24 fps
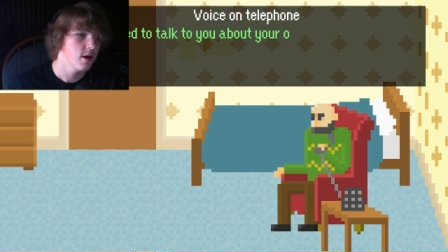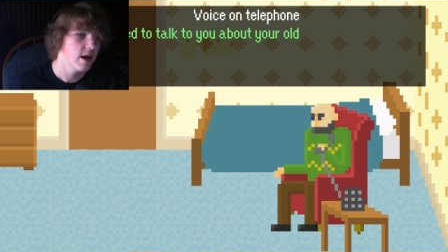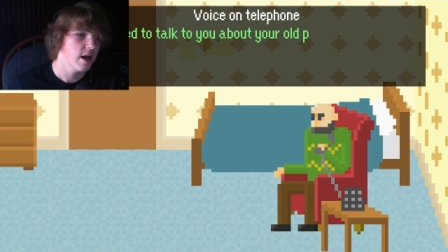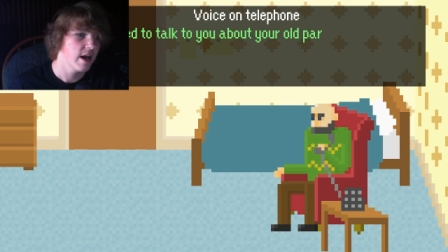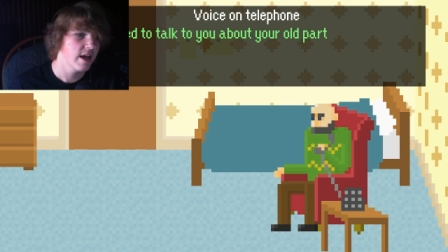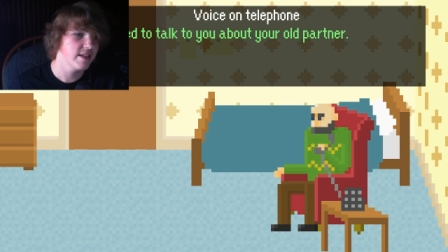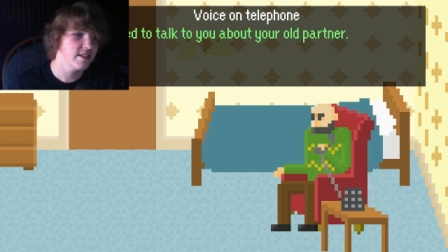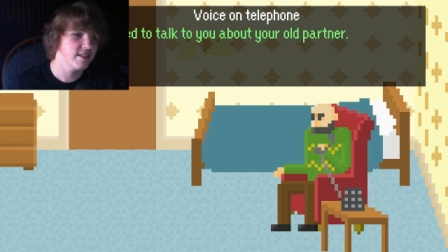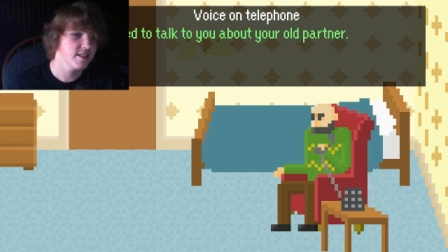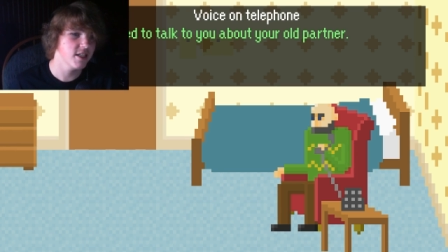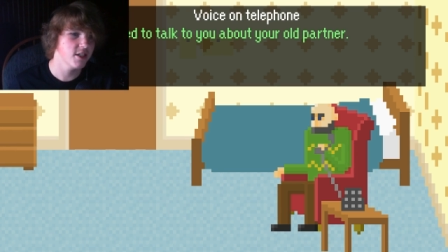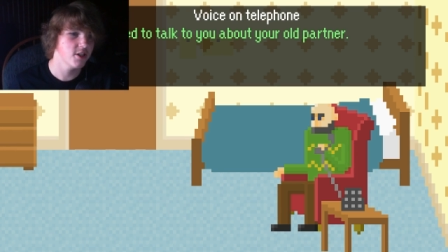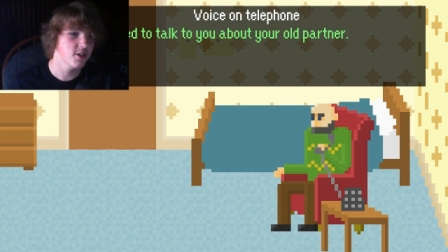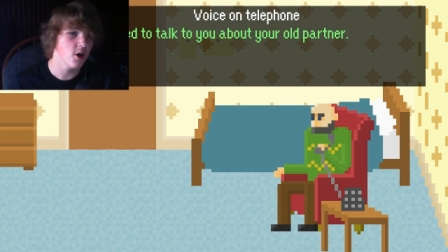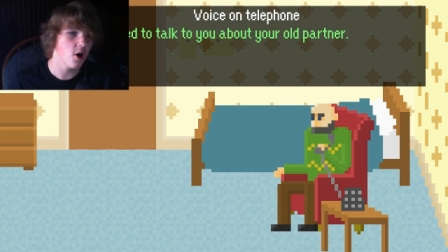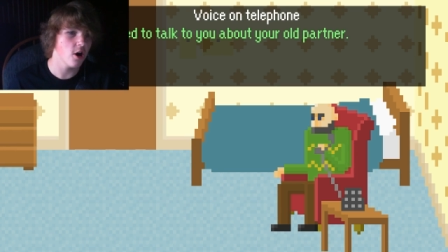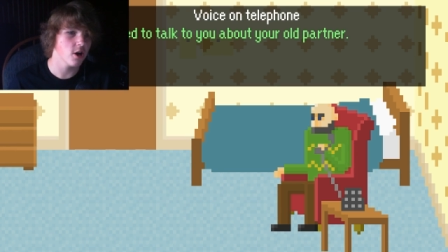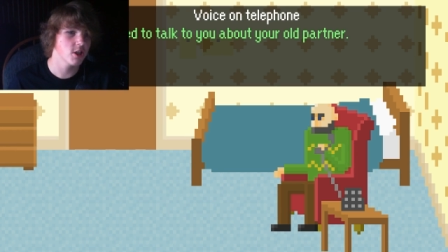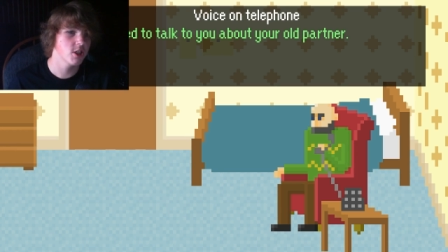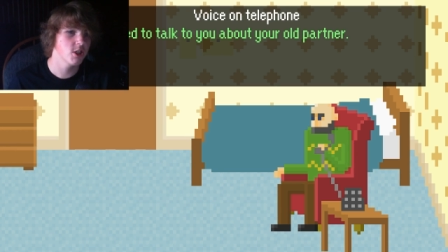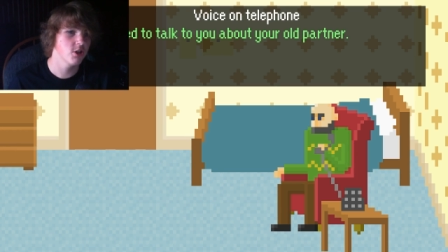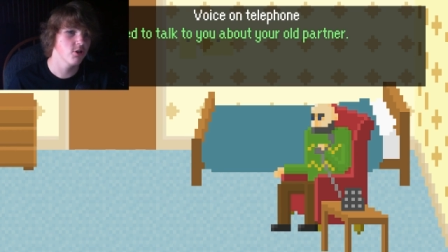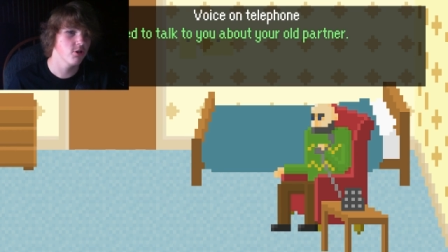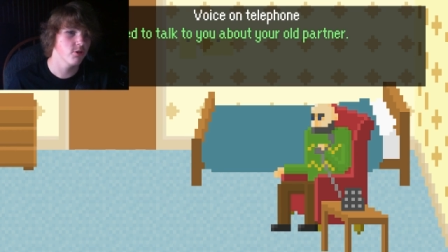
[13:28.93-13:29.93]
I need to
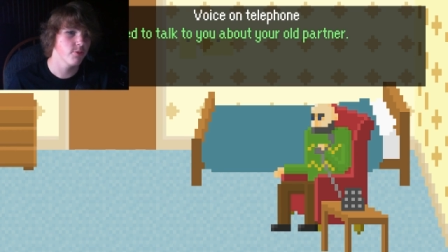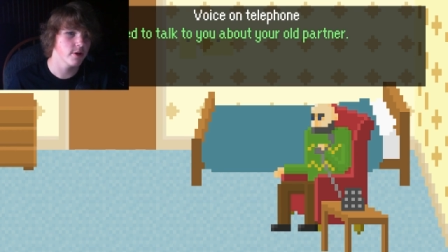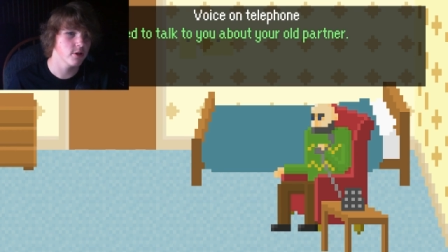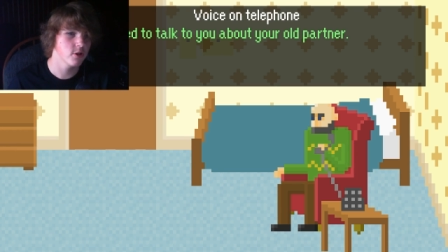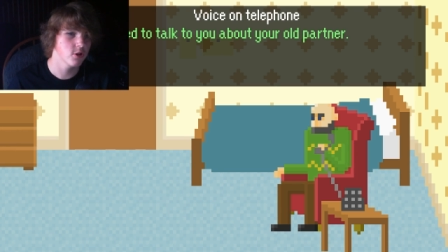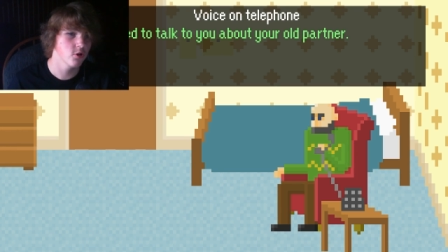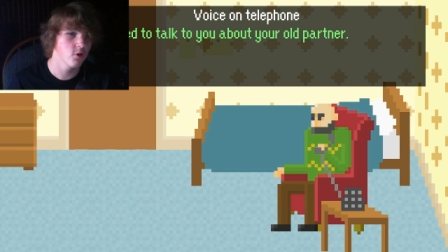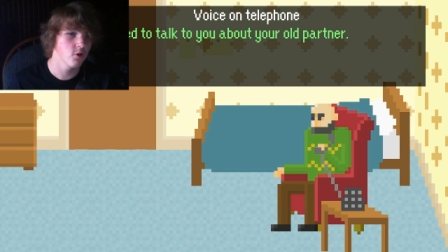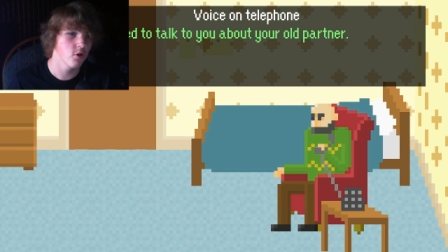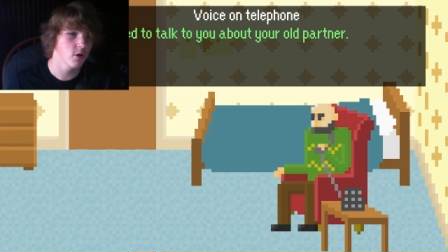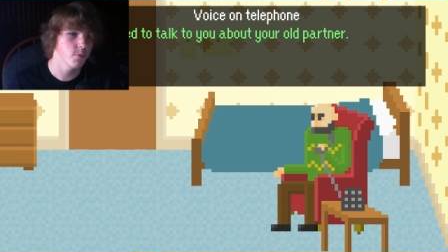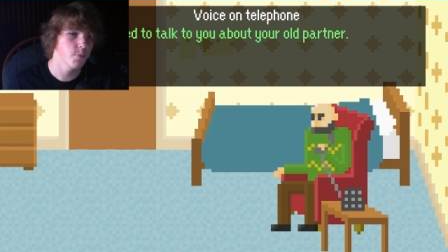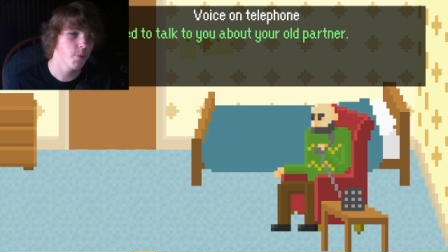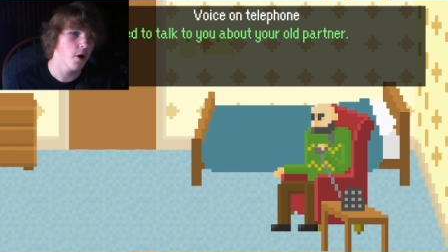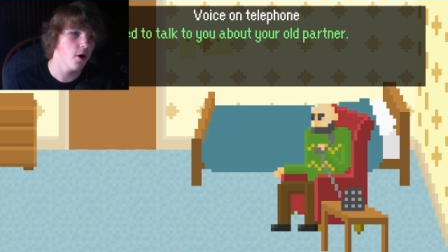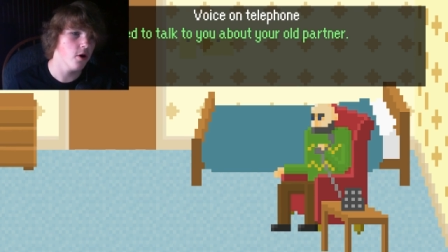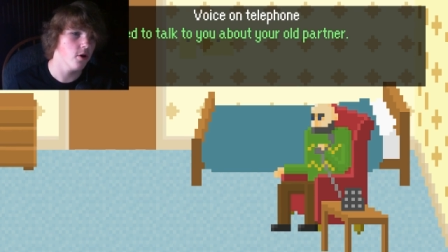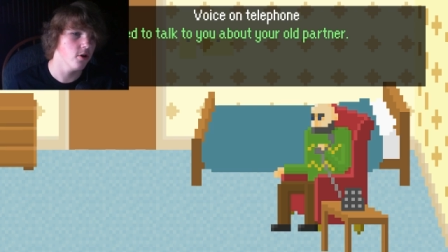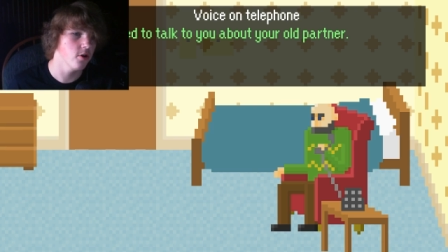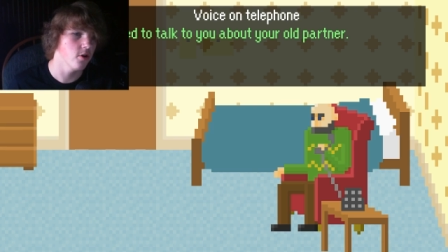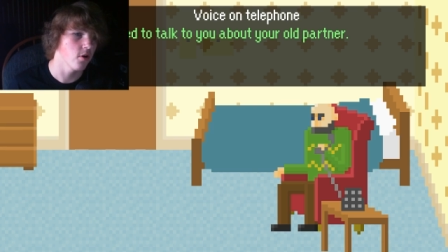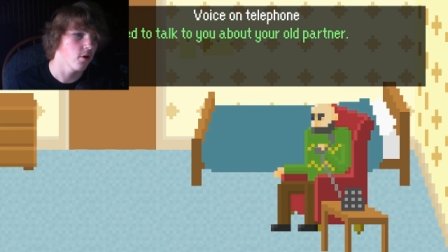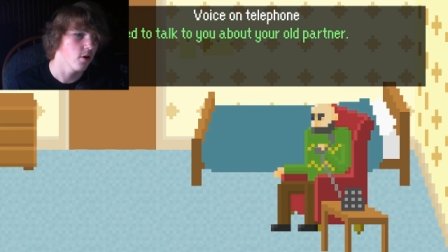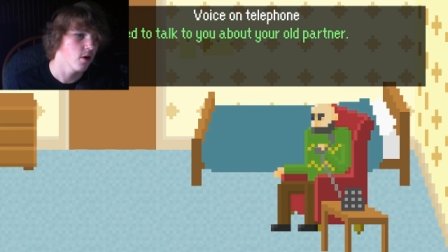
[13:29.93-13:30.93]
talk to you about your old
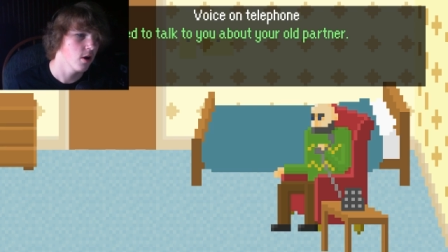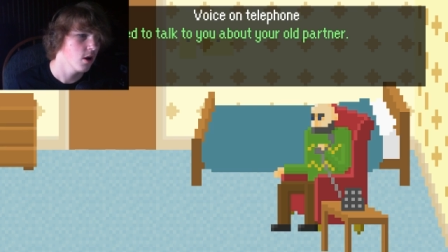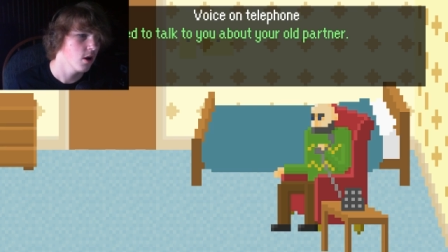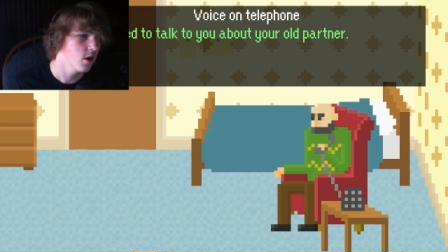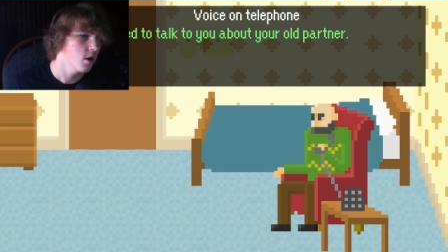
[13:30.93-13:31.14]
partner.